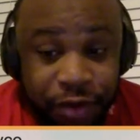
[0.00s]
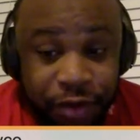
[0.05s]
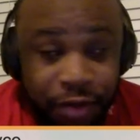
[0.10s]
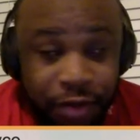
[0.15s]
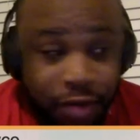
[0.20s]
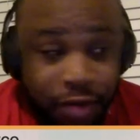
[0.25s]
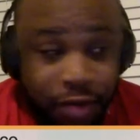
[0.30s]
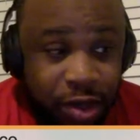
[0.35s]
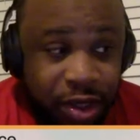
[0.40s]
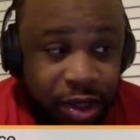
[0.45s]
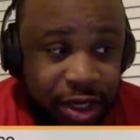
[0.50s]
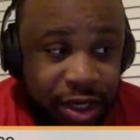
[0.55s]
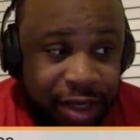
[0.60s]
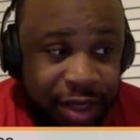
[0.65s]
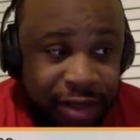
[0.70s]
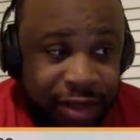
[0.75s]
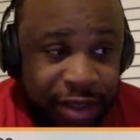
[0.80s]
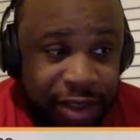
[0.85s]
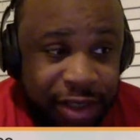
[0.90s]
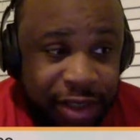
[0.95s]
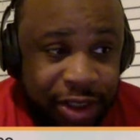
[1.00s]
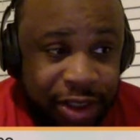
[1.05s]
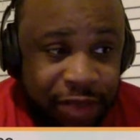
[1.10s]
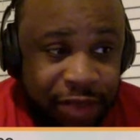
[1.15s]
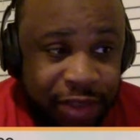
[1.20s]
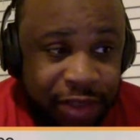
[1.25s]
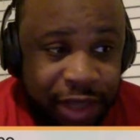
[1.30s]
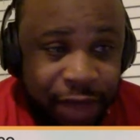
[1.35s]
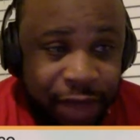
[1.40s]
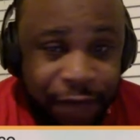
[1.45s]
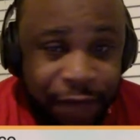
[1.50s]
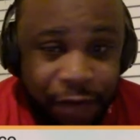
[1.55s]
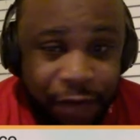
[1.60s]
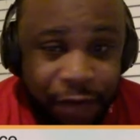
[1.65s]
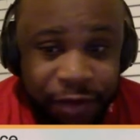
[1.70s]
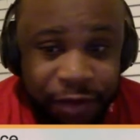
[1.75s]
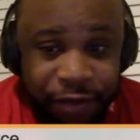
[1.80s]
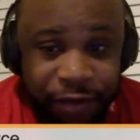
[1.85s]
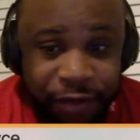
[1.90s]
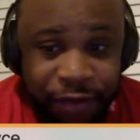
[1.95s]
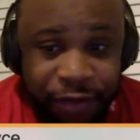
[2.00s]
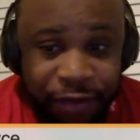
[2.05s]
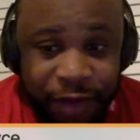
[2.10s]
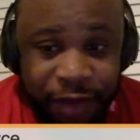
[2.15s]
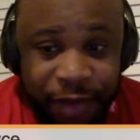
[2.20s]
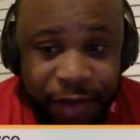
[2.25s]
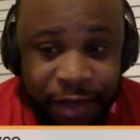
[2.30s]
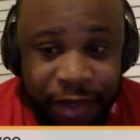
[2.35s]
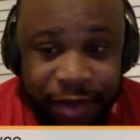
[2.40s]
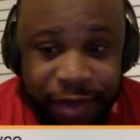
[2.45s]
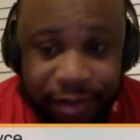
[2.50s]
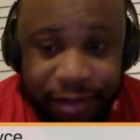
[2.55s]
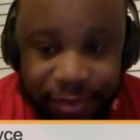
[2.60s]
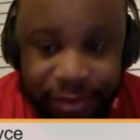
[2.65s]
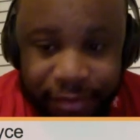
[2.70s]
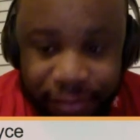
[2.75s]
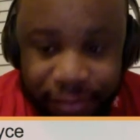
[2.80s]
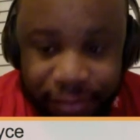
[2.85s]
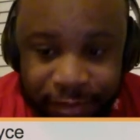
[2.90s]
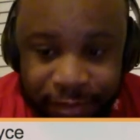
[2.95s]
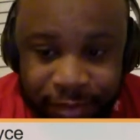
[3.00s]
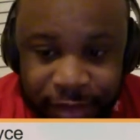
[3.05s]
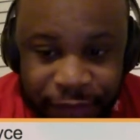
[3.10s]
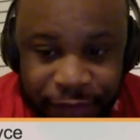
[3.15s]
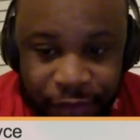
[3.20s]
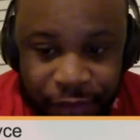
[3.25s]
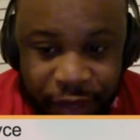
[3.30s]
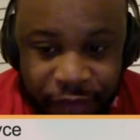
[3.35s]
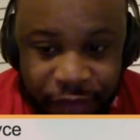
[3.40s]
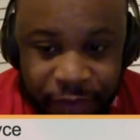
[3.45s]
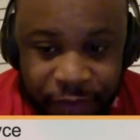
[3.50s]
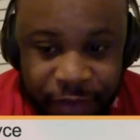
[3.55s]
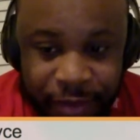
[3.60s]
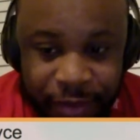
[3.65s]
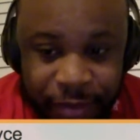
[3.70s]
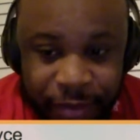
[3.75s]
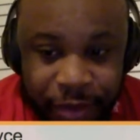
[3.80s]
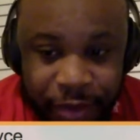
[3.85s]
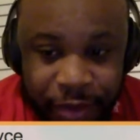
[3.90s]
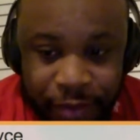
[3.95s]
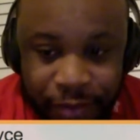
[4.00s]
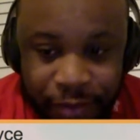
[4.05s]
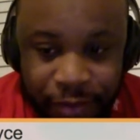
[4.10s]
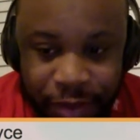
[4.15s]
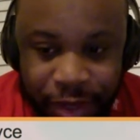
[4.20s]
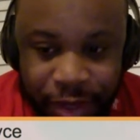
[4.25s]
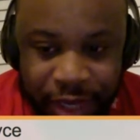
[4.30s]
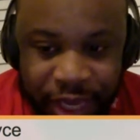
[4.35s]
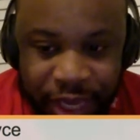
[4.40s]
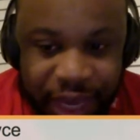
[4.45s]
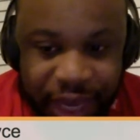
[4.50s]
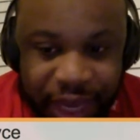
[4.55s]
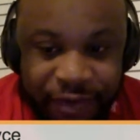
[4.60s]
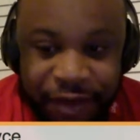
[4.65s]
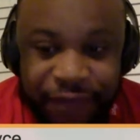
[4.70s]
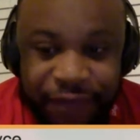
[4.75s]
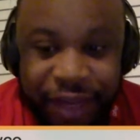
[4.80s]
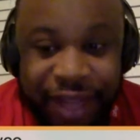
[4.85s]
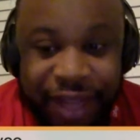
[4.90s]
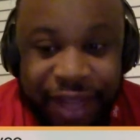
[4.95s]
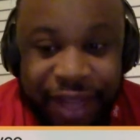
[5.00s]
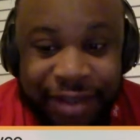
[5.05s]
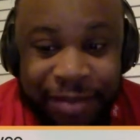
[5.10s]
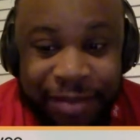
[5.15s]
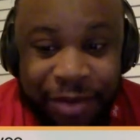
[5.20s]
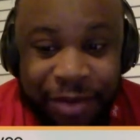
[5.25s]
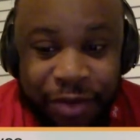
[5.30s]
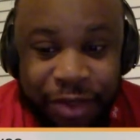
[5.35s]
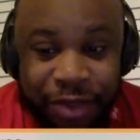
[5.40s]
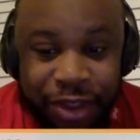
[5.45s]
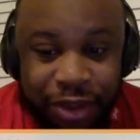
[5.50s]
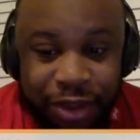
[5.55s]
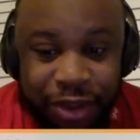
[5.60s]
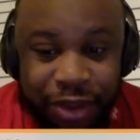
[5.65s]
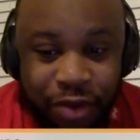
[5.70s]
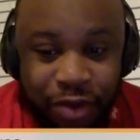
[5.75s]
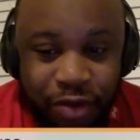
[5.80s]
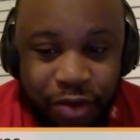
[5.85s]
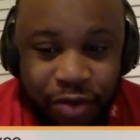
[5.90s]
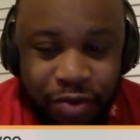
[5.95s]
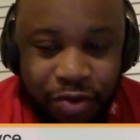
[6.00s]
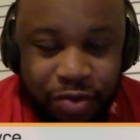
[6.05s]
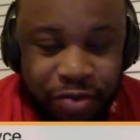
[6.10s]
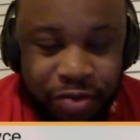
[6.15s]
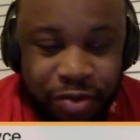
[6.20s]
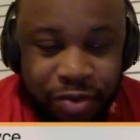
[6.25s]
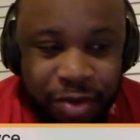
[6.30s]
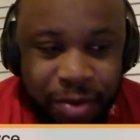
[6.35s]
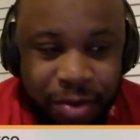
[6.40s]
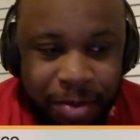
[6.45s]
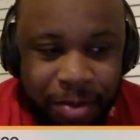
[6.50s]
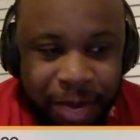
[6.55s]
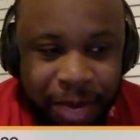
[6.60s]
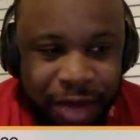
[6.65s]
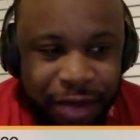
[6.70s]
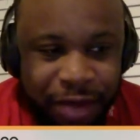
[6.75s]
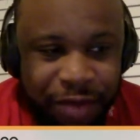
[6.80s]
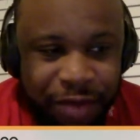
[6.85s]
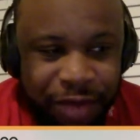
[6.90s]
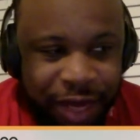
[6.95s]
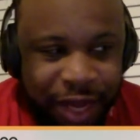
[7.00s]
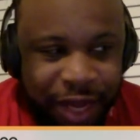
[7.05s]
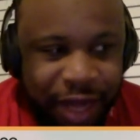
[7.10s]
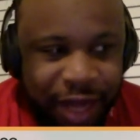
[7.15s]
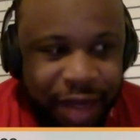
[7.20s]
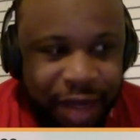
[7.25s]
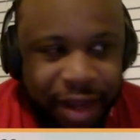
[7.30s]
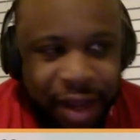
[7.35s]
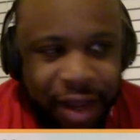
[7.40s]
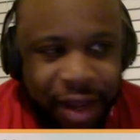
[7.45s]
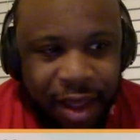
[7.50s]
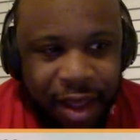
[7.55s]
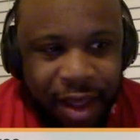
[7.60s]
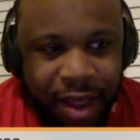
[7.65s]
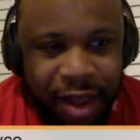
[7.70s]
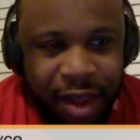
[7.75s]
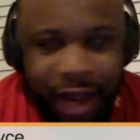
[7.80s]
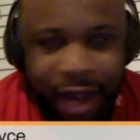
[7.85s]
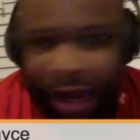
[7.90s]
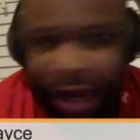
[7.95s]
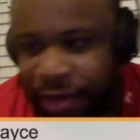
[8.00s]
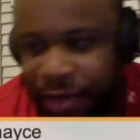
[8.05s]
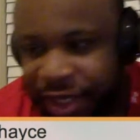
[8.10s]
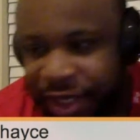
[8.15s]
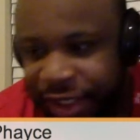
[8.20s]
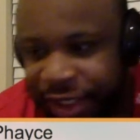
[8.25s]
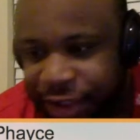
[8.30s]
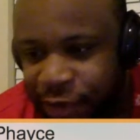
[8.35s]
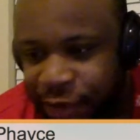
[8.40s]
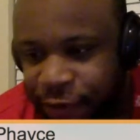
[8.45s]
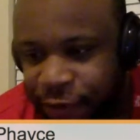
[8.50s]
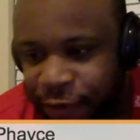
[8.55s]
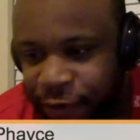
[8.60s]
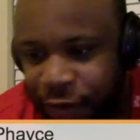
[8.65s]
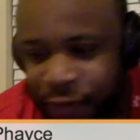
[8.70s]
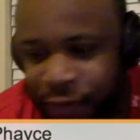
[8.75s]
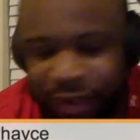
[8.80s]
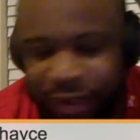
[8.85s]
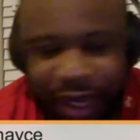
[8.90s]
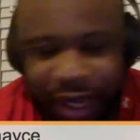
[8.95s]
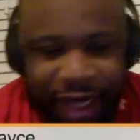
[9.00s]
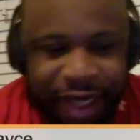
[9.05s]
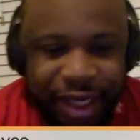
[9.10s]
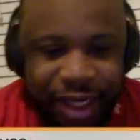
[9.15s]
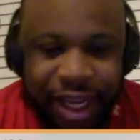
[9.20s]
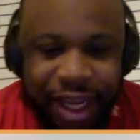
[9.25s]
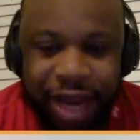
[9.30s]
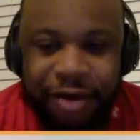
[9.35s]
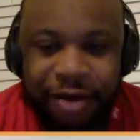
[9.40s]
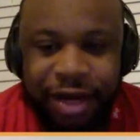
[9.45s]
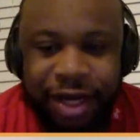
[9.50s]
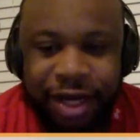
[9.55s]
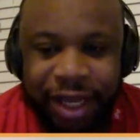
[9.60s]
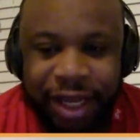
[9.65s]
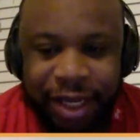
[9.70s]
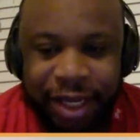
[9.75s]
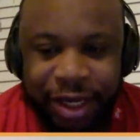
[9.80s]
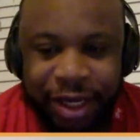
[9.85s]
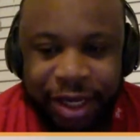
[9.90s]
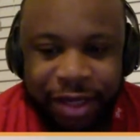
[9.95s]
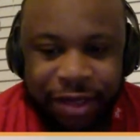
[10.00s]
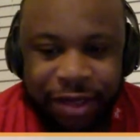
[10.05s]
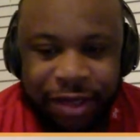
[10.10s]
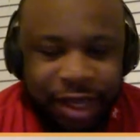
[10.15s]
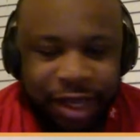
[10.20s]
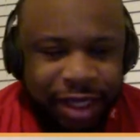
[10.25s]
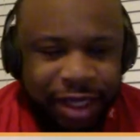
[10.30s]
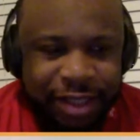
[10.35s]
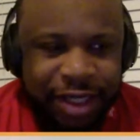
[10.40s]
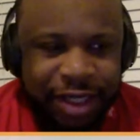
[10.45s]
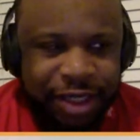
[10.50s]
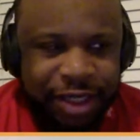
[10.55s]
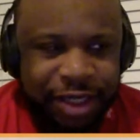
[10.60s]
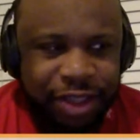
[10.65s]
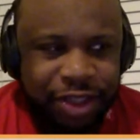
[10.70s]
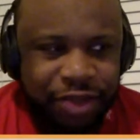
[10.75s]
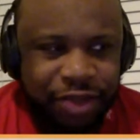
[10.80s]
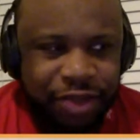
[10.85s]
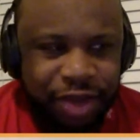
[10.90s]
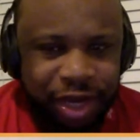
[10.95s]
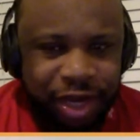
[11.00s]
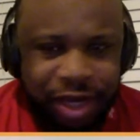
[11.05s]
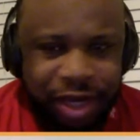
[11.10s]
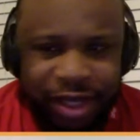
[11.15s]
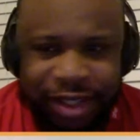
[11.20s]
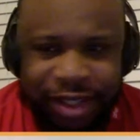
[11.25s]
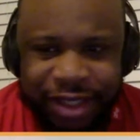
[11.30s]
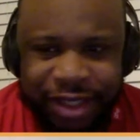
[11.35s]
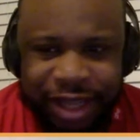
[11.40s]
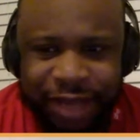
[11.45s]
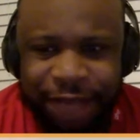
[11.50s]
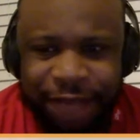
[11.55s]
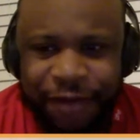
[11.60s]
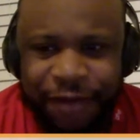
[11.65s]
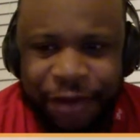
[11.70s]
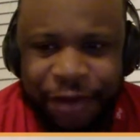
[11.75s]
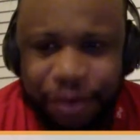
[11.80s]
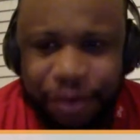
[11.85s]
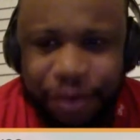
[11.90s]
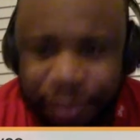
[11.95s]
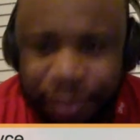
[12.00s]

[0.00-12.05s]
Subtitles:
would easily switch out phones every 5 minutes if you give them something new. Even if that something new was so minute. Like with these new phones, I didn't care that they extended the screen. It's a damn phone.